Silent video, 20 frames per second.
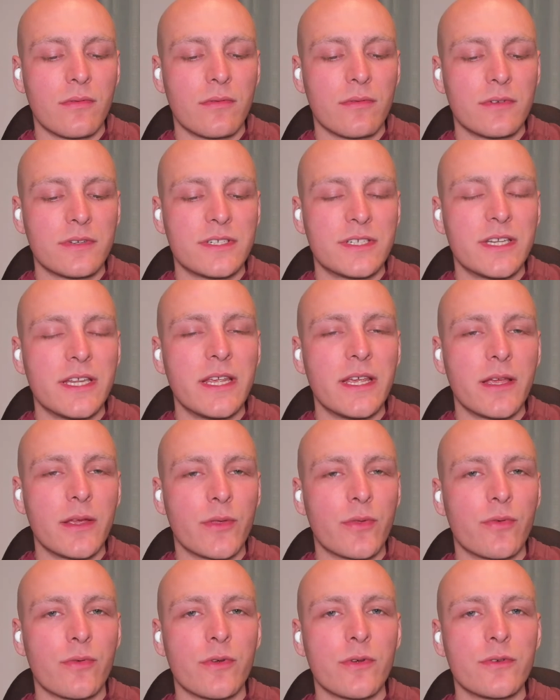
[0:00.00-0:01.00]
seeing
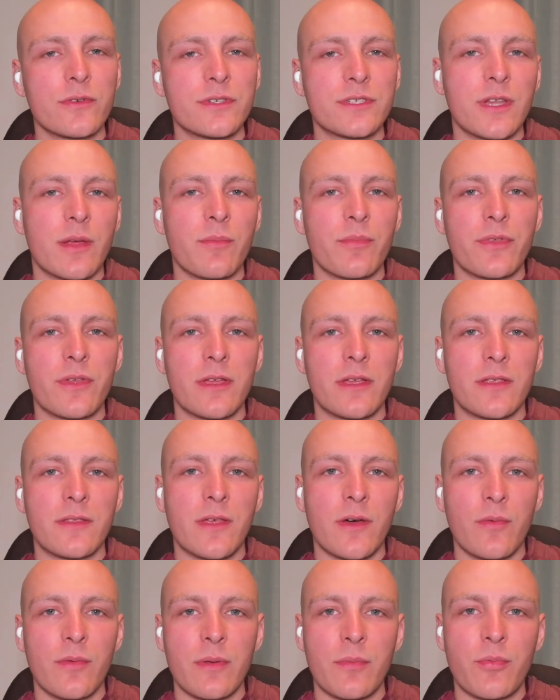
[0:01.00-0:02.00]
through something
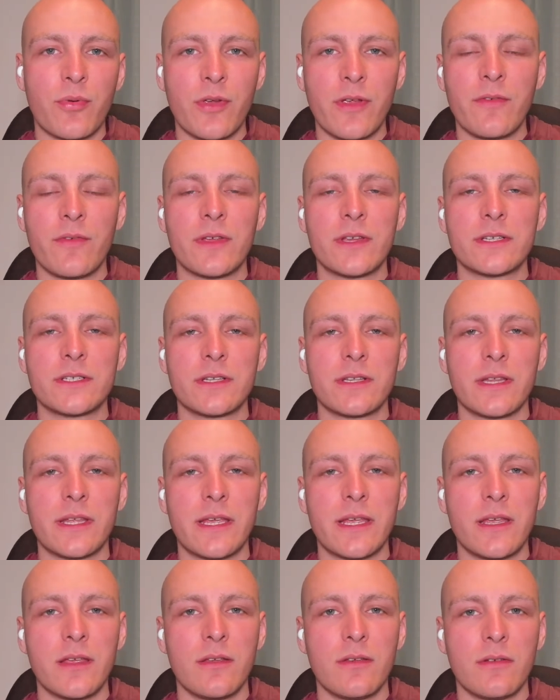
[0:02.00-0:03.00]
that we
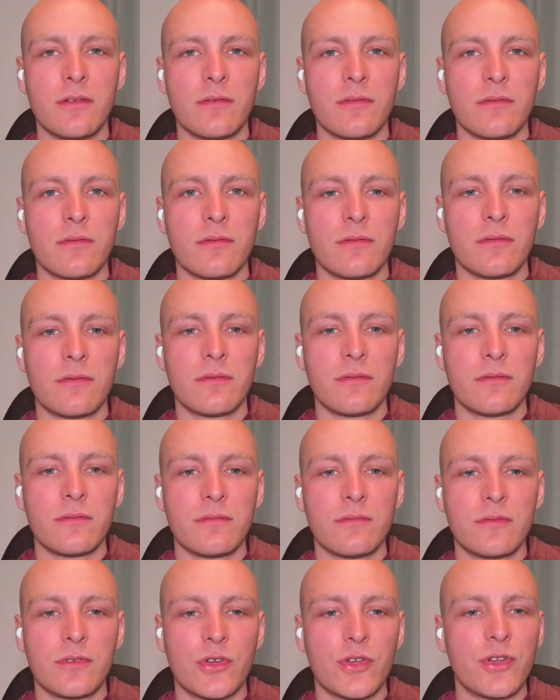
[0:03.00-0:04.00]
previously
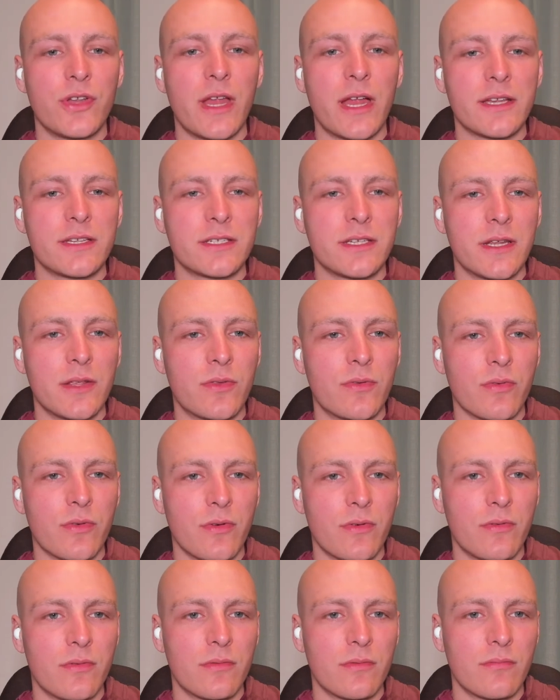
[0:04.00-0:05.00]
could not see
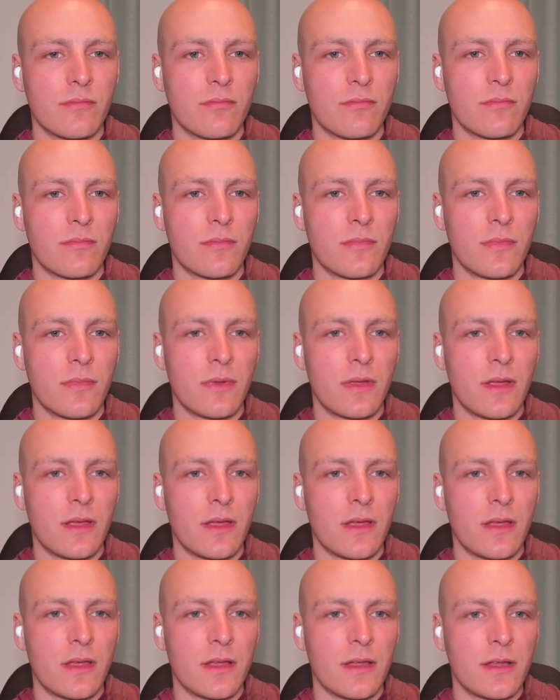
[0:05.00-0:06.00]
through.
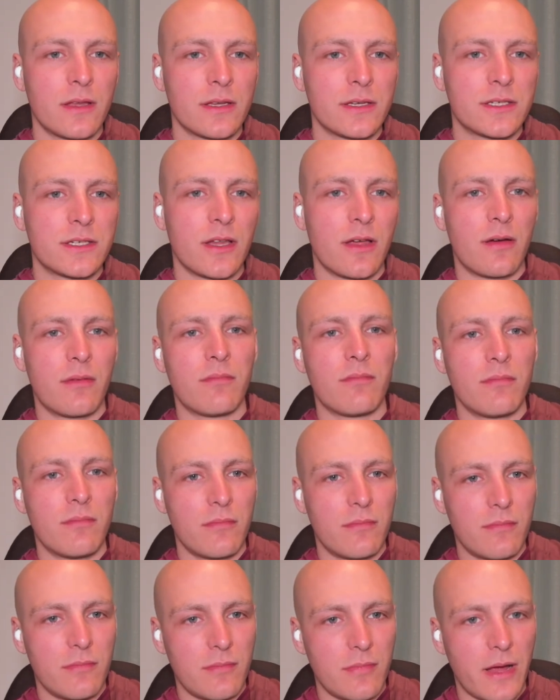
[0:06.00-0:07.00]
Some
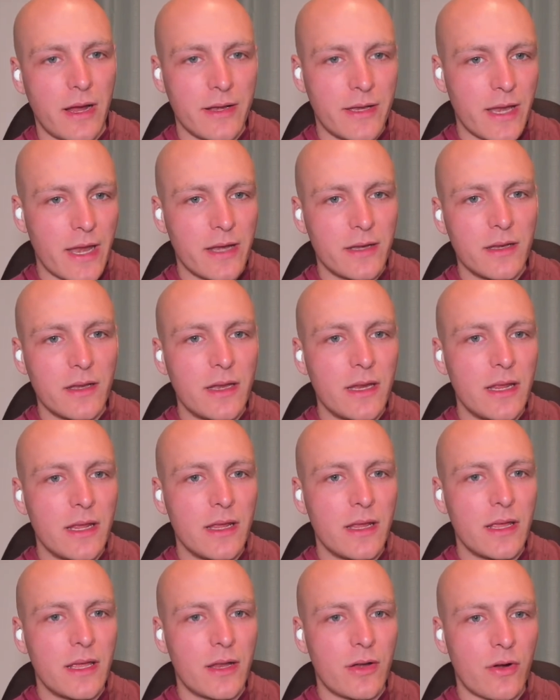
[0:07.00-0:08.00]

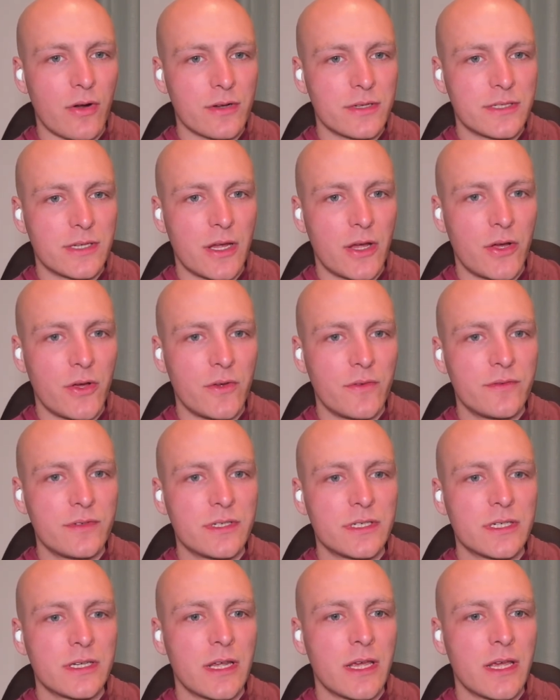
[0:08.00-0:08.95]
identity in ourselves,